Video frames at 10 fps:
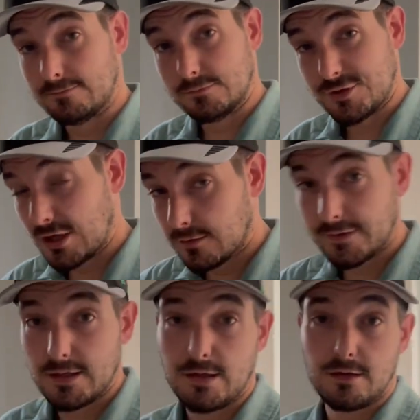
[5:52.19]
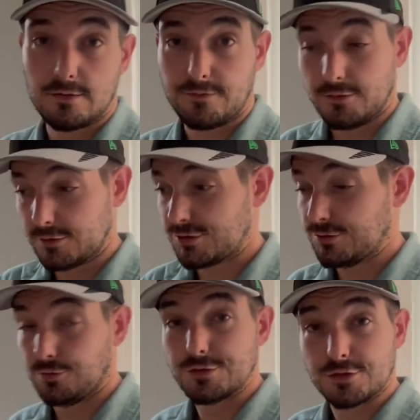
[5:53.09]
shelving here for your
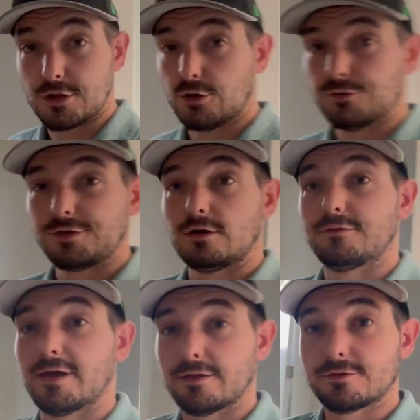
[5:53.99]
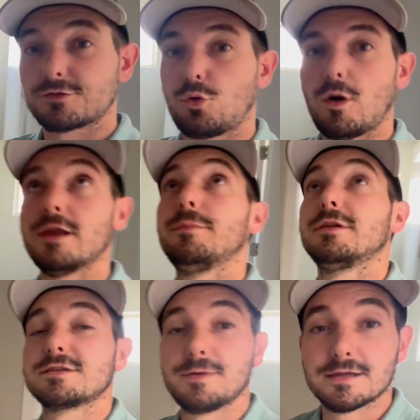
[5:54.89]
shoes, your coats, all of that. There's quite a bit
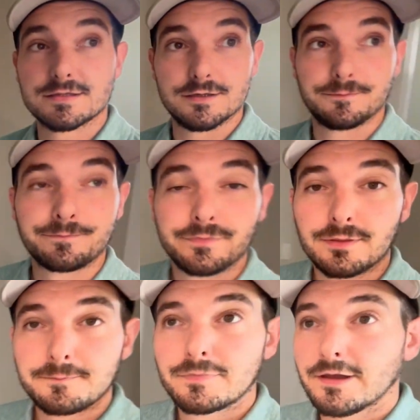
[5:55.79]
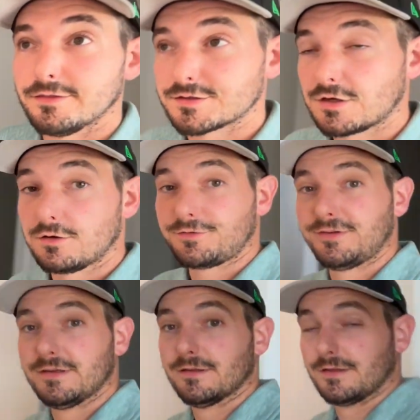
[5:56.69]
of space here. And the tall
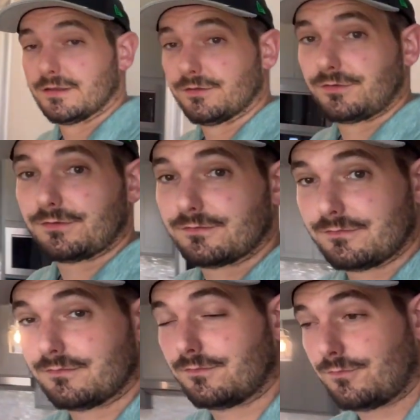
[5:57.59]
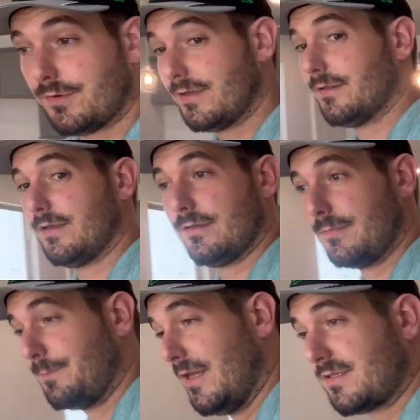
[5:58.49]
ceiling is really,
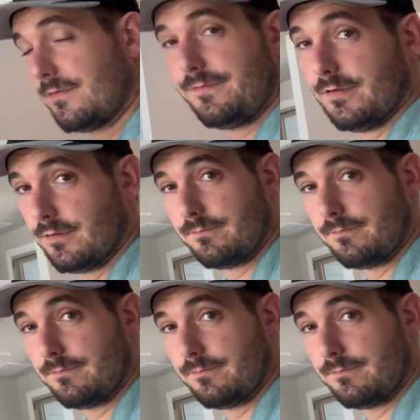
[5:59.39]
it makes it feel